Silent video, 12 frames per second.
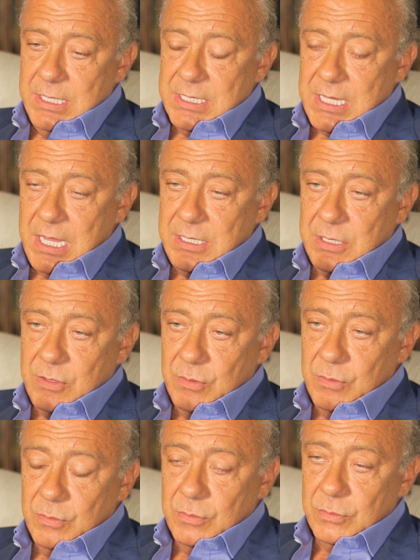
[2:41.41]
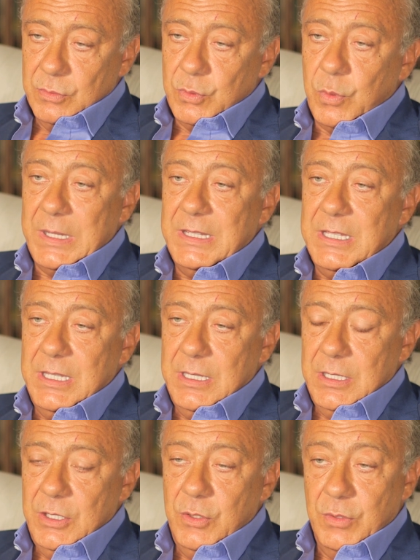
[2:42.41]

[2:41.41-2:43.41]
decided to do 20